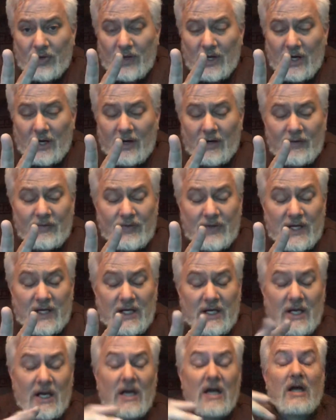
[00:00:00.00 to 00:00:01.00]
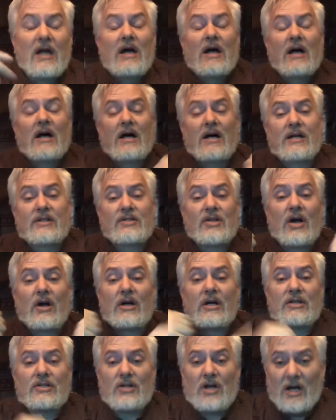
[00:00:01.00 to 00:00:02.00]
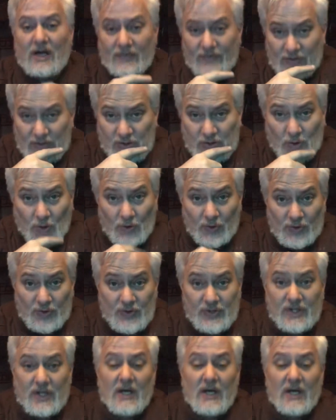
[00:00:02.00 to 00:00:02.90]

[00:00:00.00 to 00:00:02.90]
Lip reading: of the targets off the shoulders.